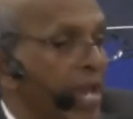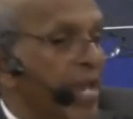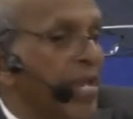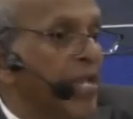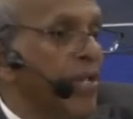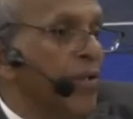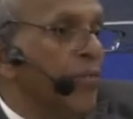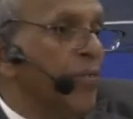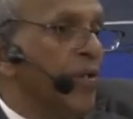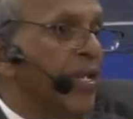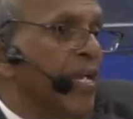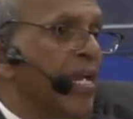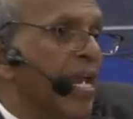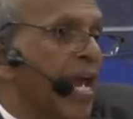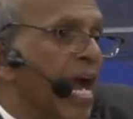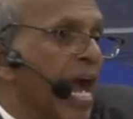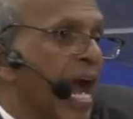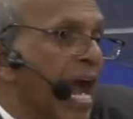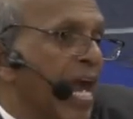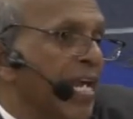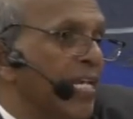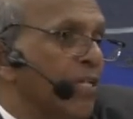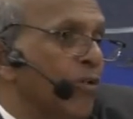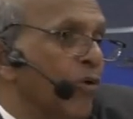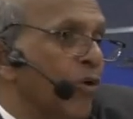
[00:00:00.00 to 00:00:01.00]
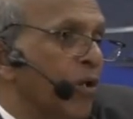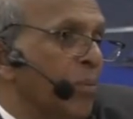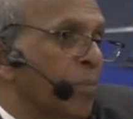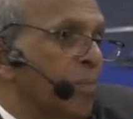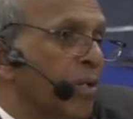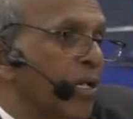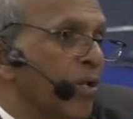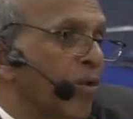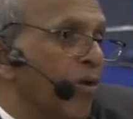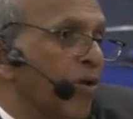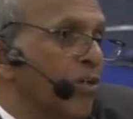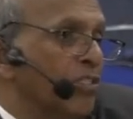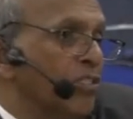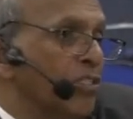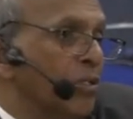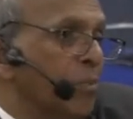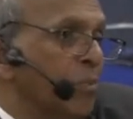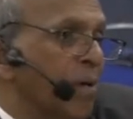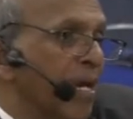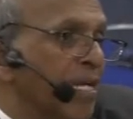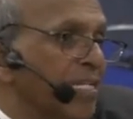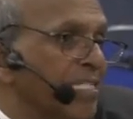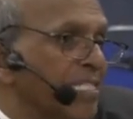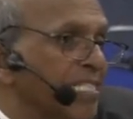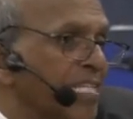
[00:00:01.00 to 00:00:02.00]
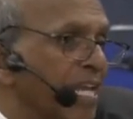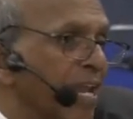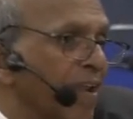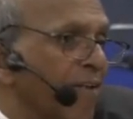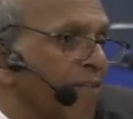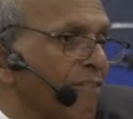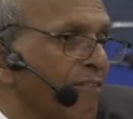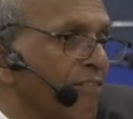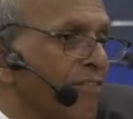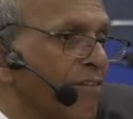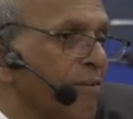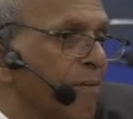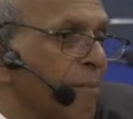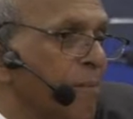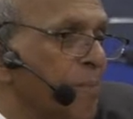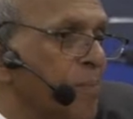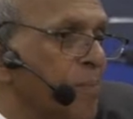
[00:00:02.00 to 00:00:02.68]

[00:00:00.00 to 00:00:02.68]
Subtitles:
anyway, I don't belong to myself.